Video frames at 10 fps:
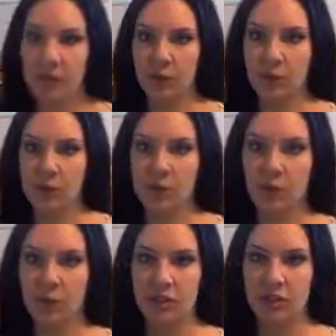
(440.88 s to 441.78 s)
what I
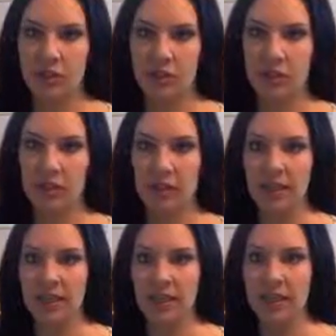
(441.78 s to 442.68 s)
want to do
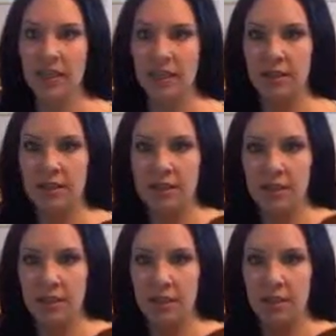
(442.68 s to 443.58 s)
is, this
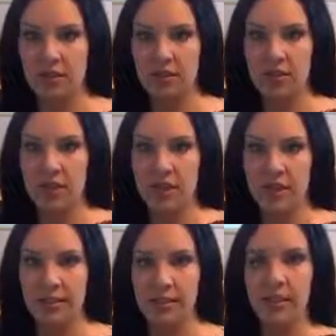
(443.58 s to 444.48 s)
is my
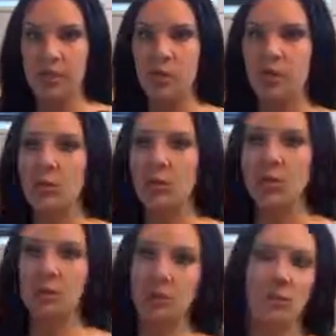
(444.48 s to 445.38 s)
violin, what I
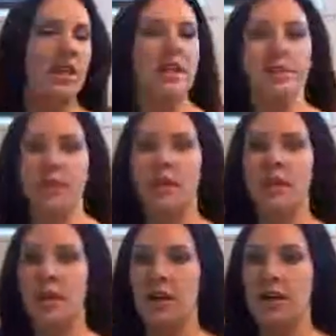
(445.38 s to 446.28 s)
want to do is
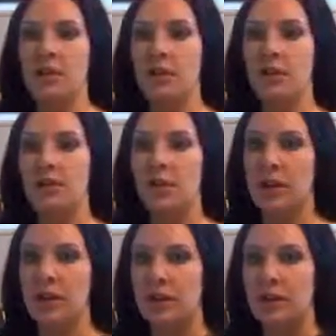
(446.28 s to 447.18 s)
I need to put the
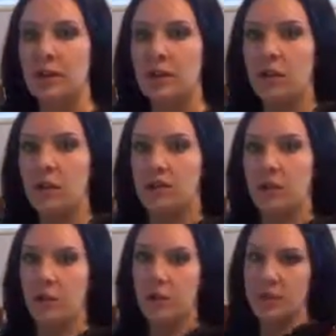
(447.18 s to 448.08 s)
violin on
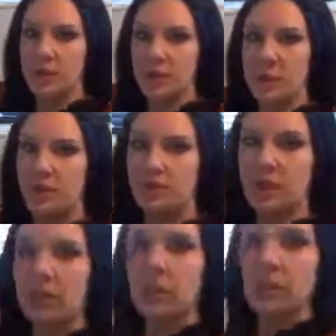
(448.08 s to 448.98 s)
top of my
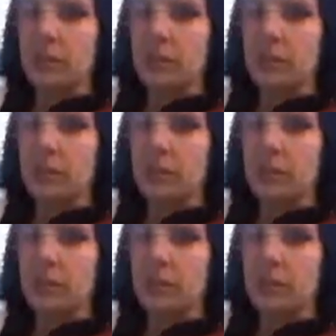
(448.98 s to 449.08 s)
shoulder.